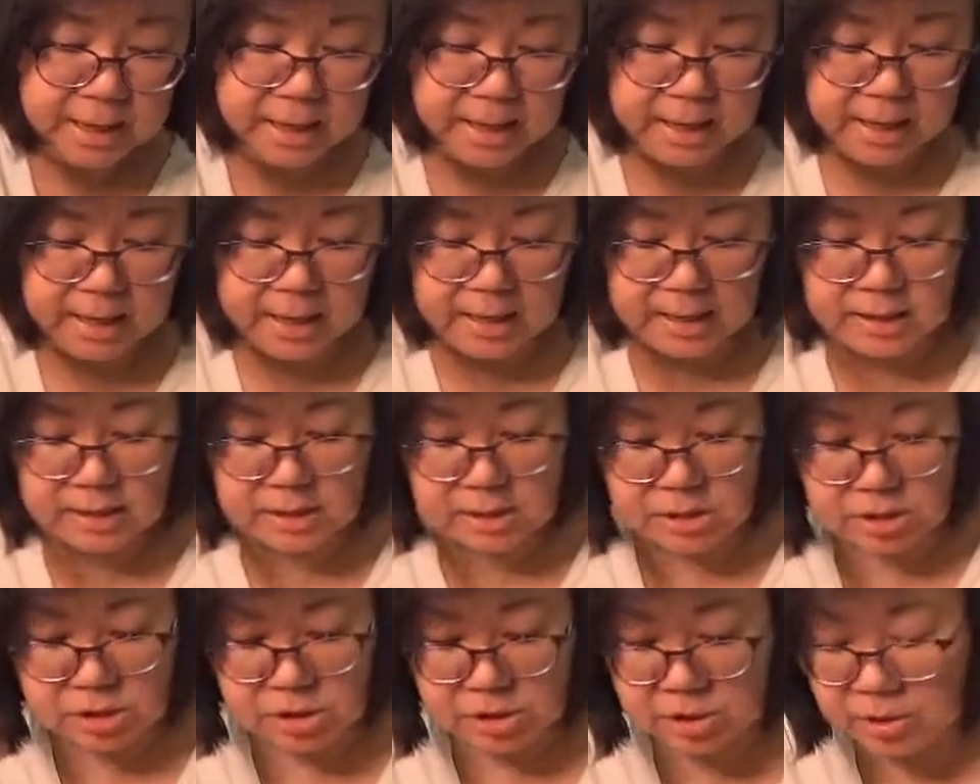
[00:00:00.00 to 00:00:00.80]

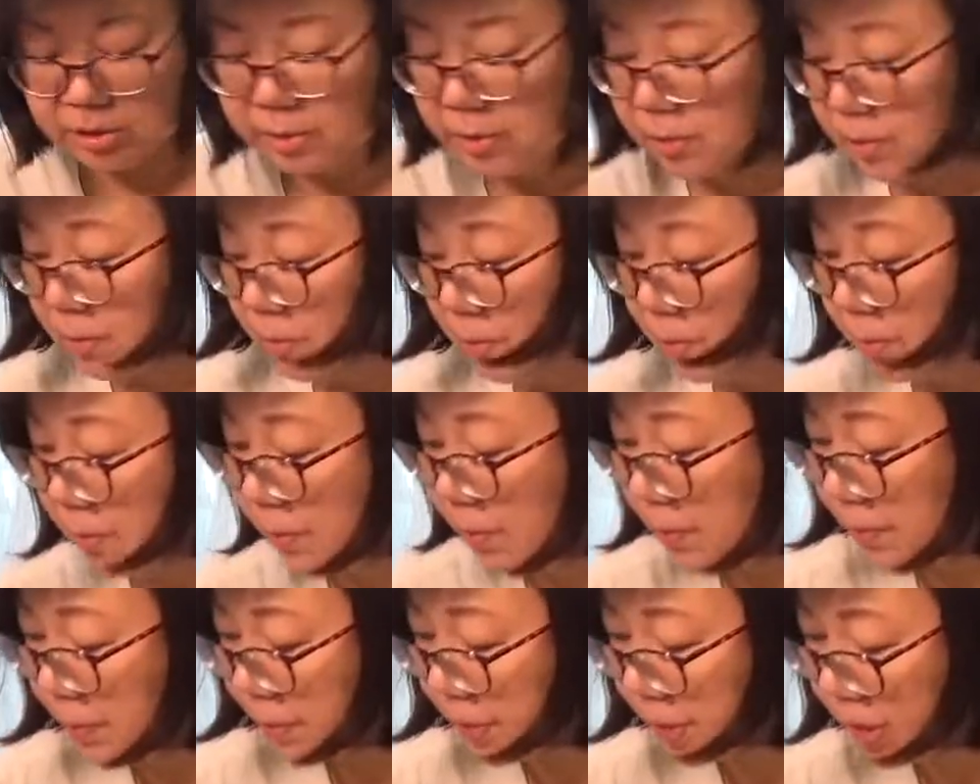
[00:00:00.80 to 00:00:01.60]
And
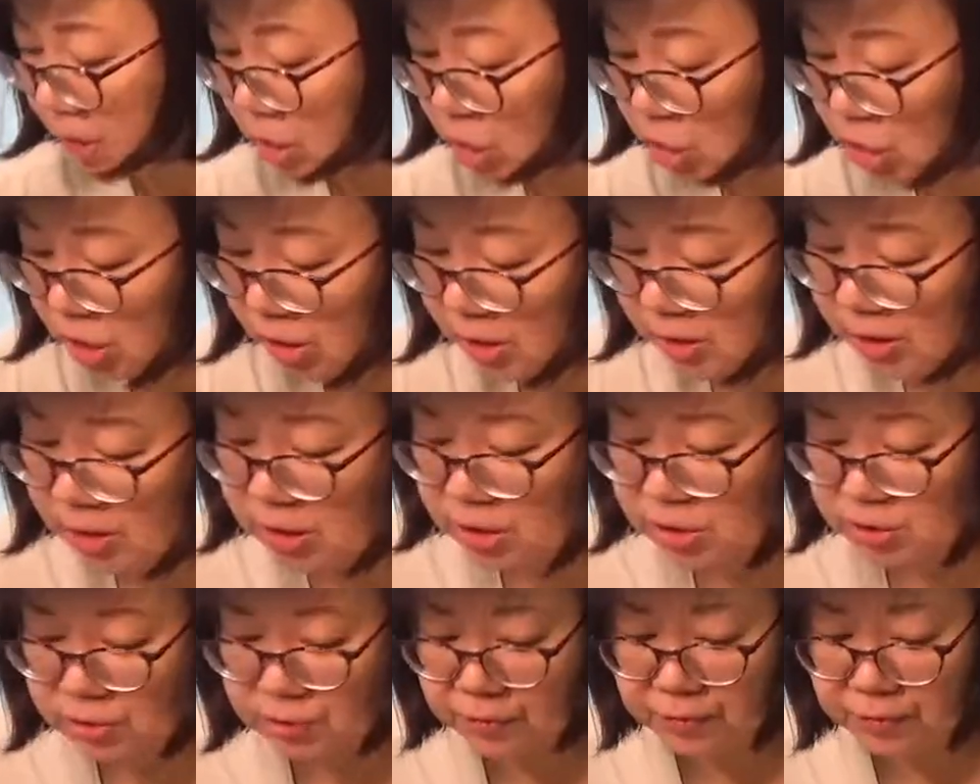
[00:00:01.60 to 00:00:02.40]
so the journey so